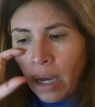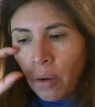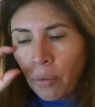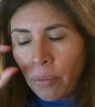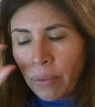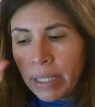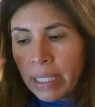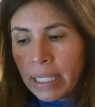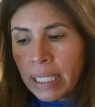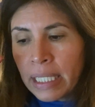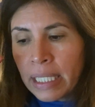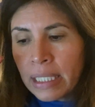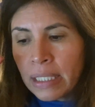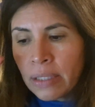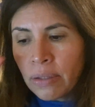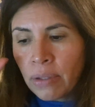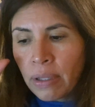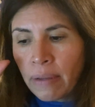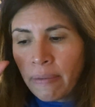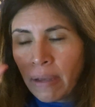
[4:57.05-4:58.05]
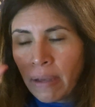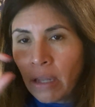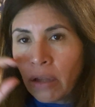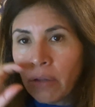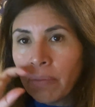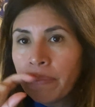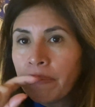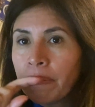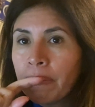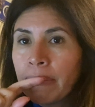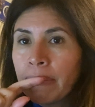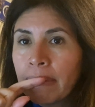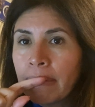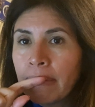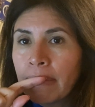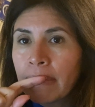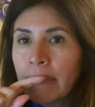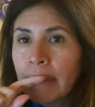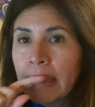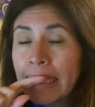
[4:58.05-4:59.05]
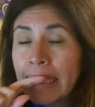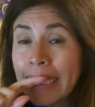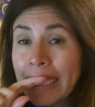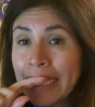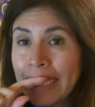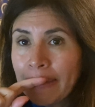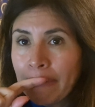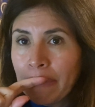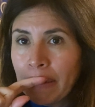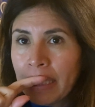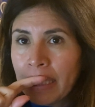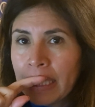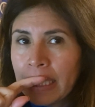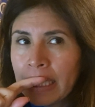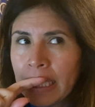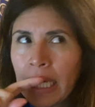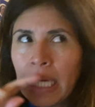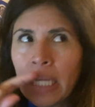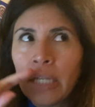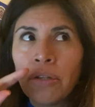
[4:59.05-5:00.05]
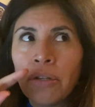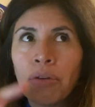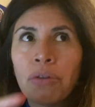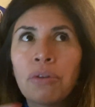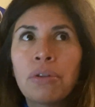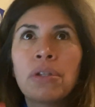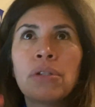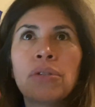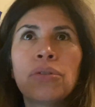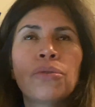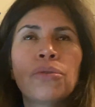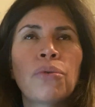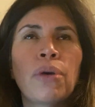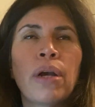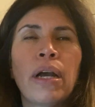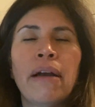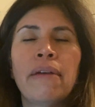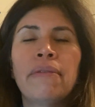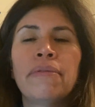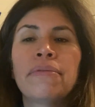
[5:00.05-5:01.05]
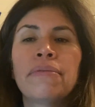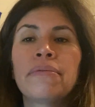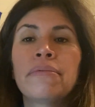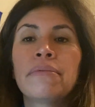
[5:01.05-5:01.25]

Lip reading: we need to develop discipline in order to have